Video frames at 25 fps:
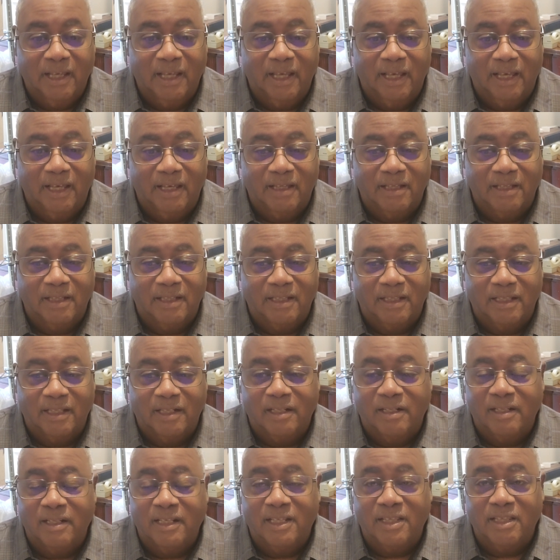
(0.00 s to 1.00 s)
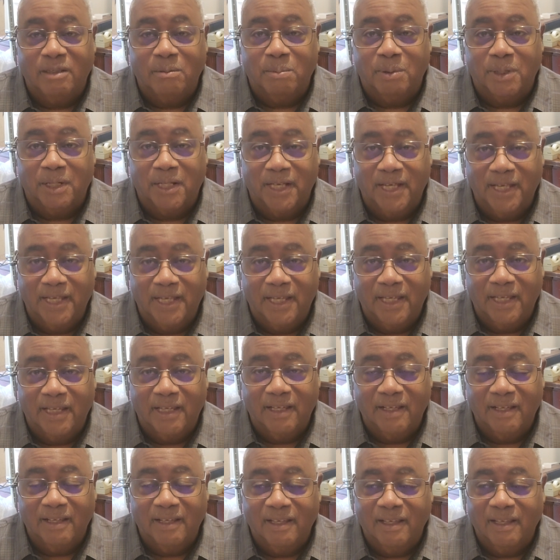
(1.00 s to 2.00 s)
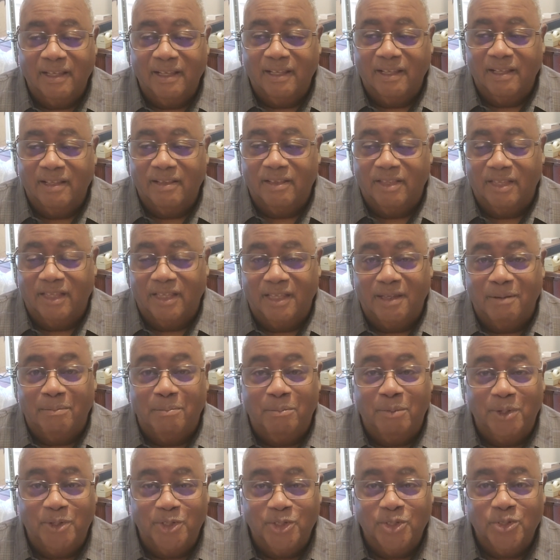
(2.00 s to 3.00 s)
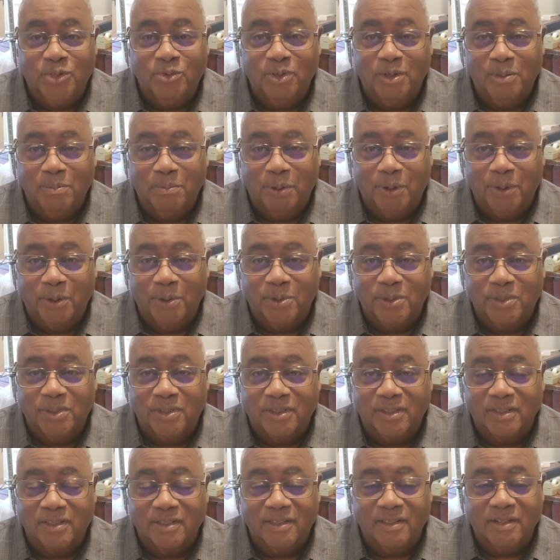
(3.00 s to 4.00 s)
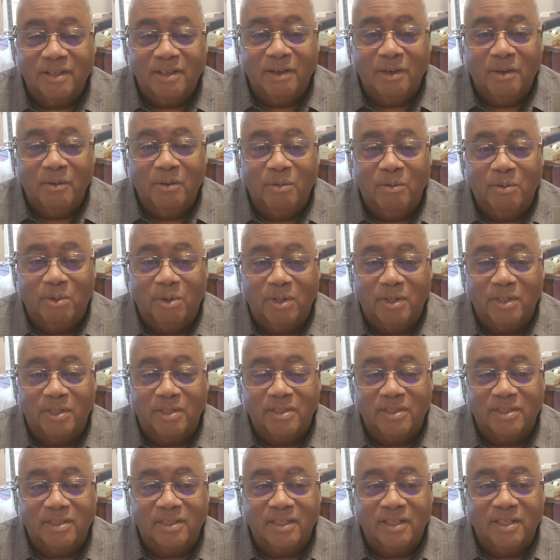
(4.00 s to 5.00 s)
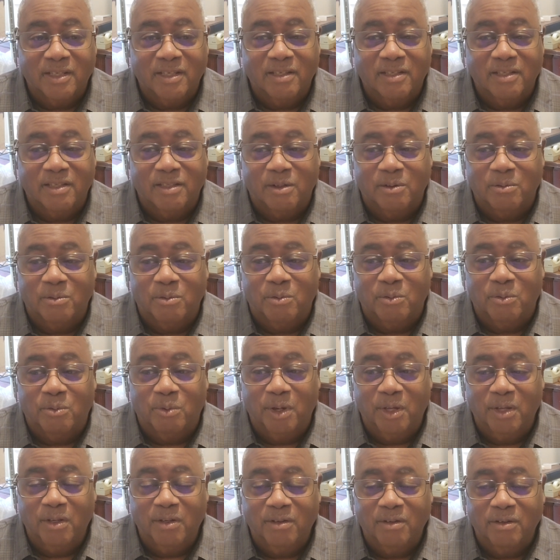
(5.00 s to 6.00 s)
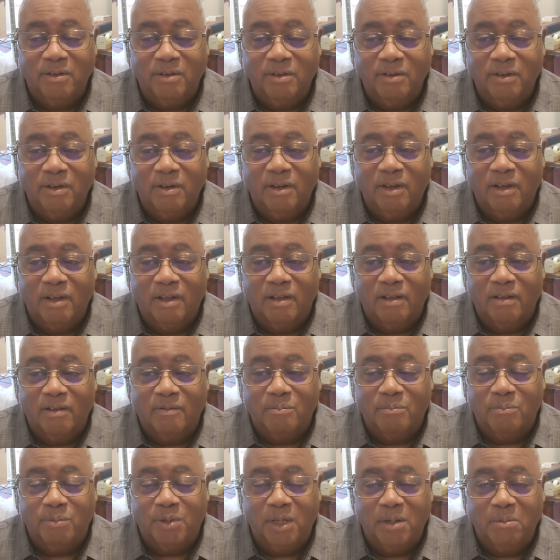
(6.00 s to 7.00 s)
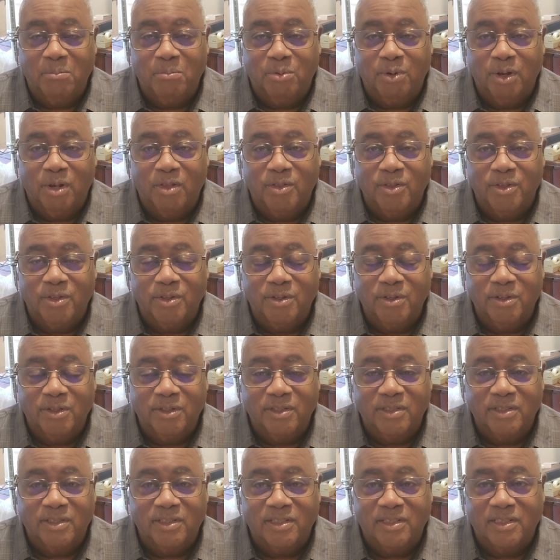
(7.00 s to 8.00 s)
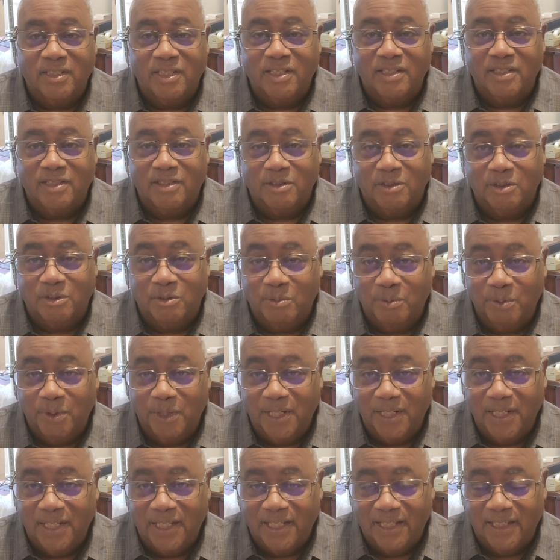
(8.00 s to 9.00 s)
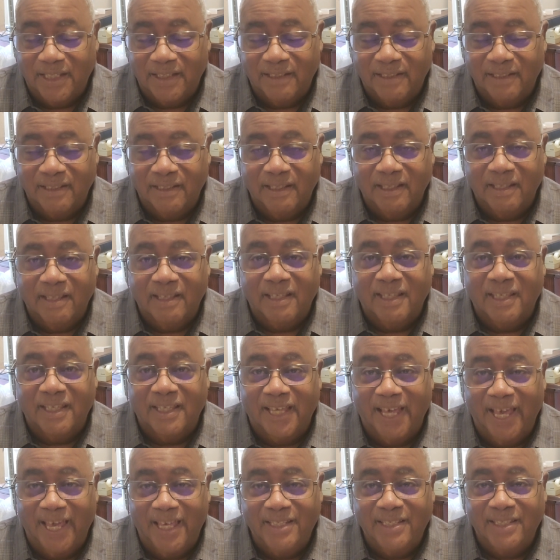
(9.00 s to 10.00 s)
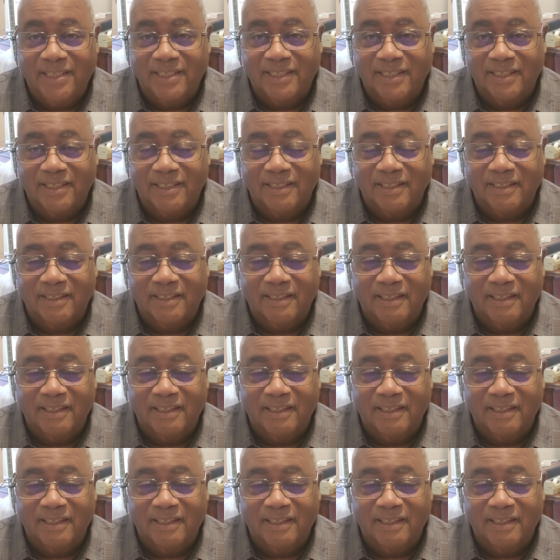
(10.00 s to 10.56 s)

And then in the playing, the mystery person was the winner of Big Brother season 20, Casey.